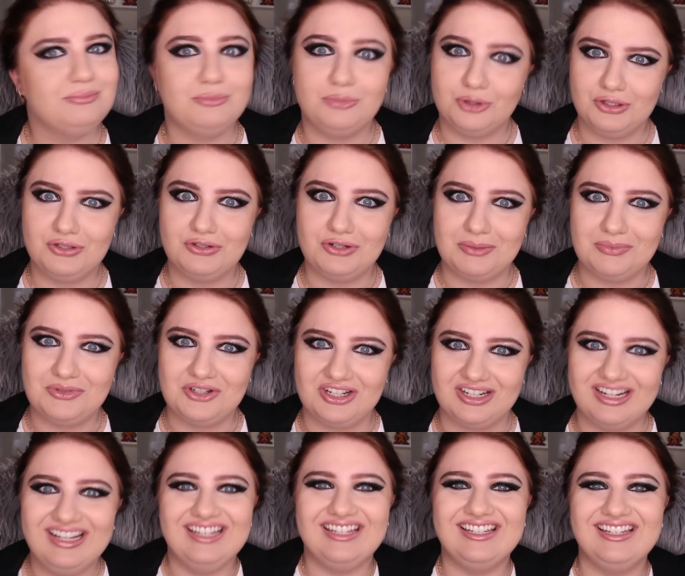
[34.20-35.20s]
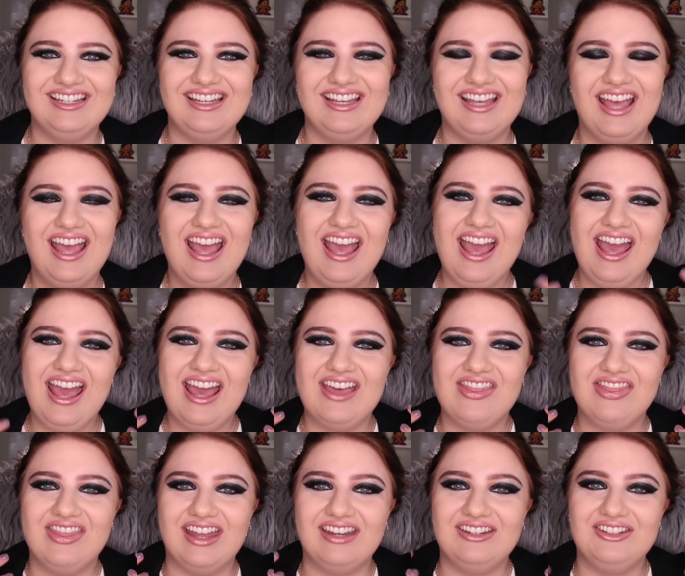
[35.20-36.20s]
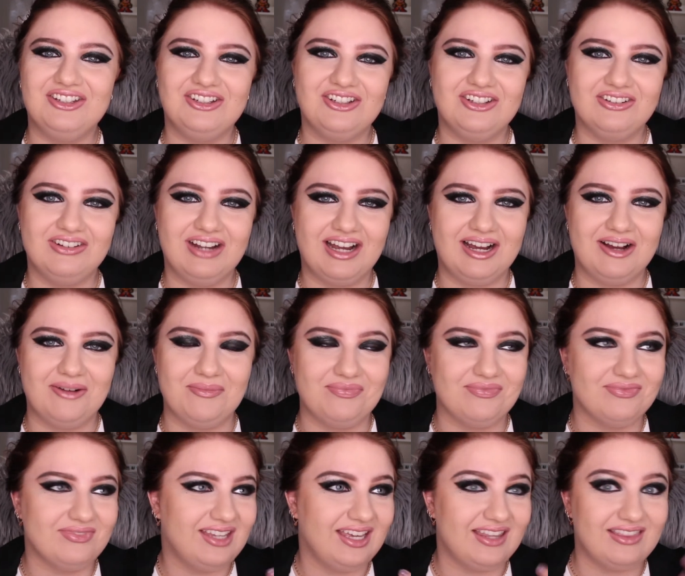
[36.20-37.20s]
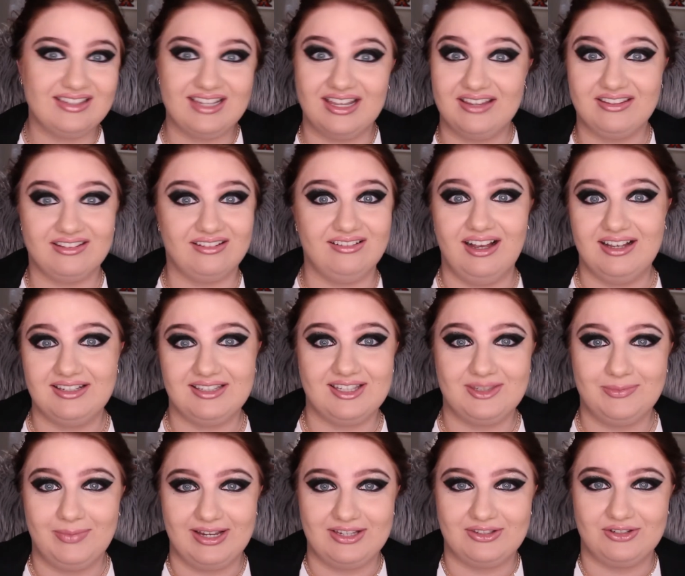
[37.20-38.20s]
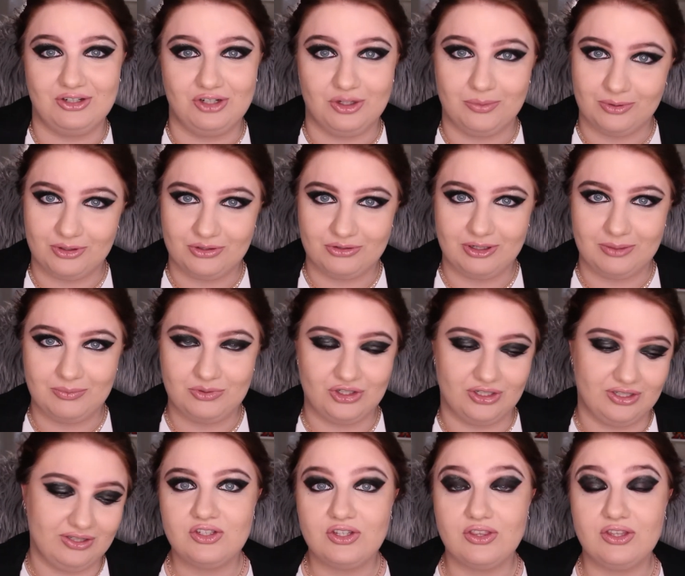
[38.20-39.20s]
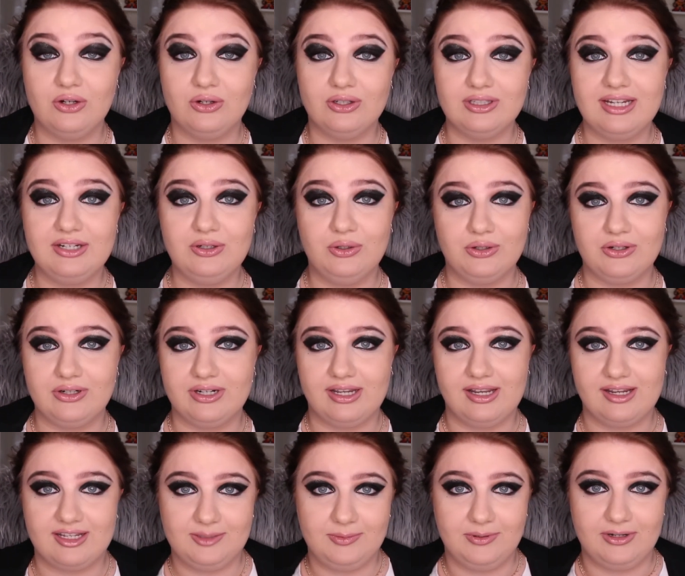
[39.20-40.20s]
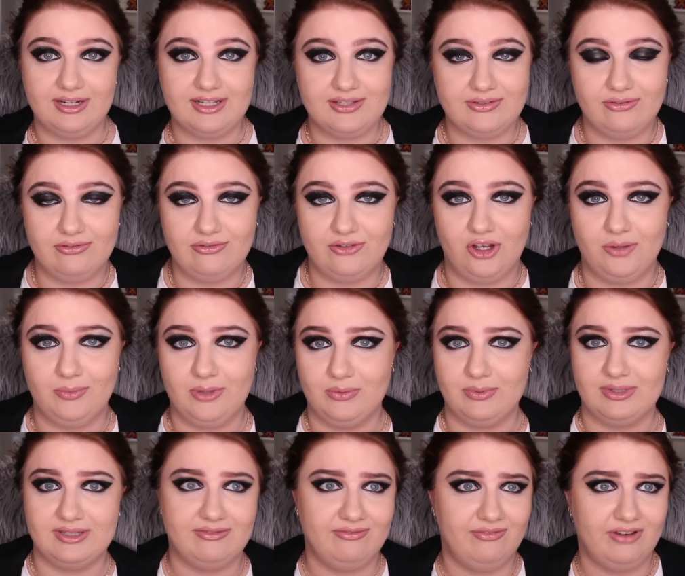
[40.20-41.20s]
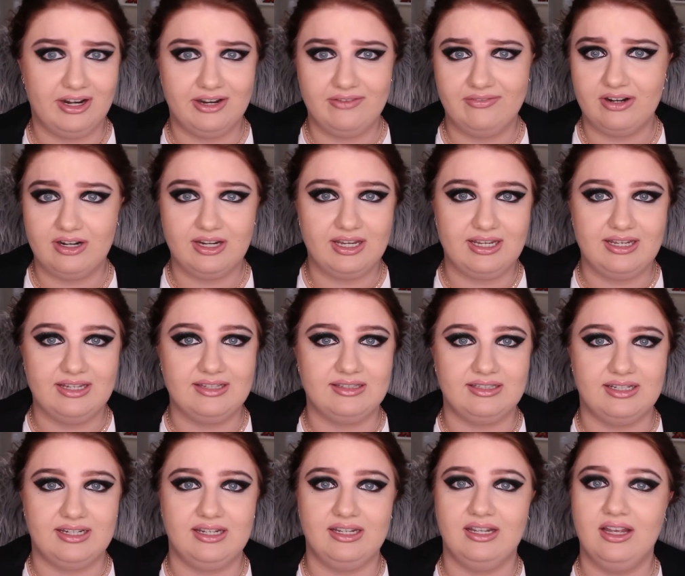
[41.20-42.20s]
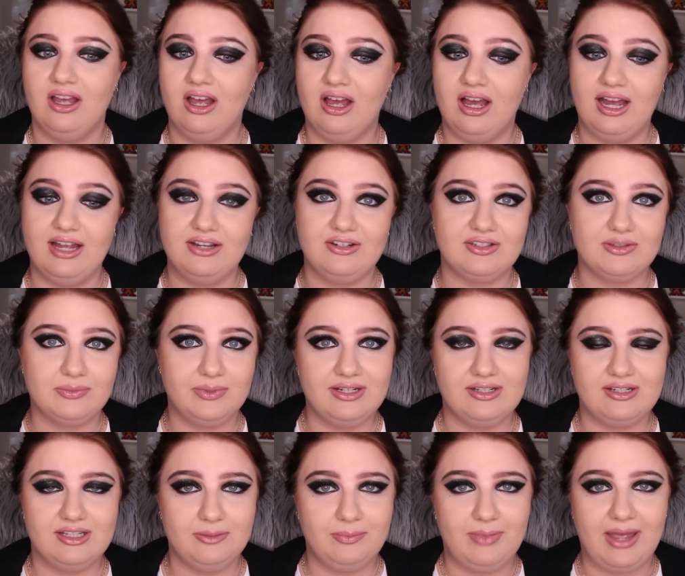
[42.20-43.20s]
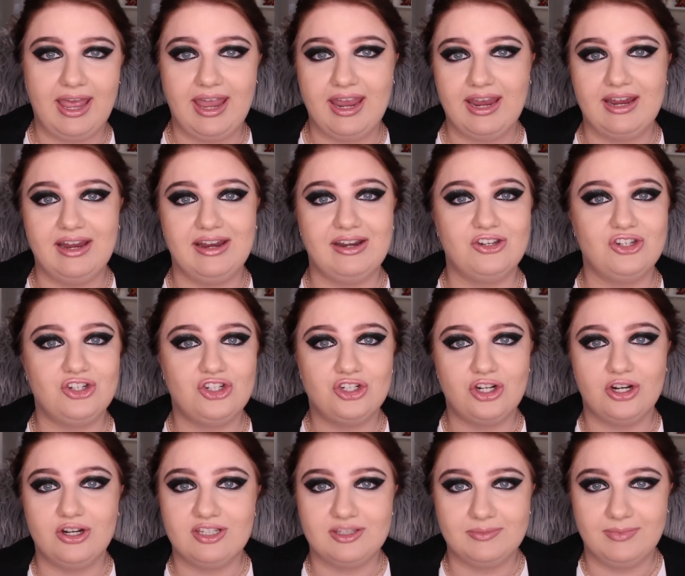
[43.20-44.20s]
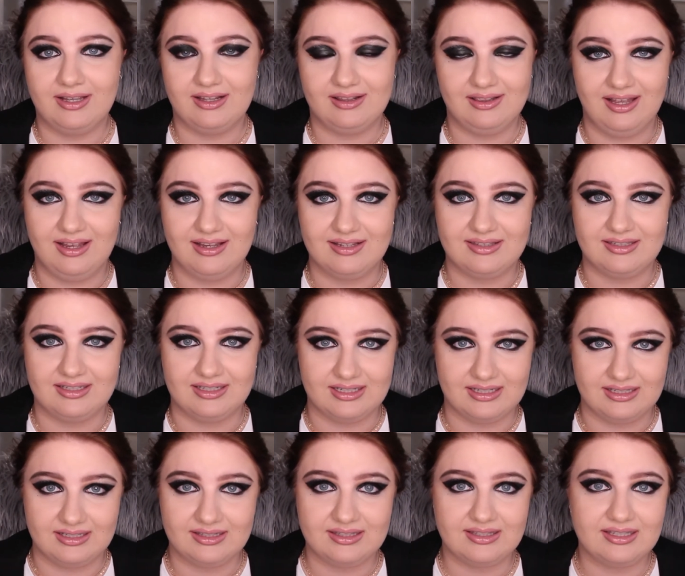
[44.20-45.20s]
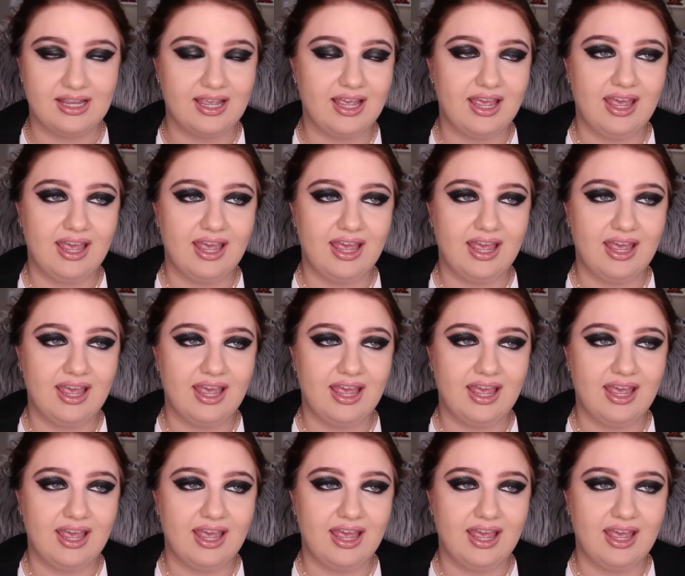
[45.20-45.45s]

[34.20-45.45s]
prescription and then you get sent the glasses based on your prescription. So the online ordering experience for Firmoo was very, very easy. I just went to the page, chose my glasses,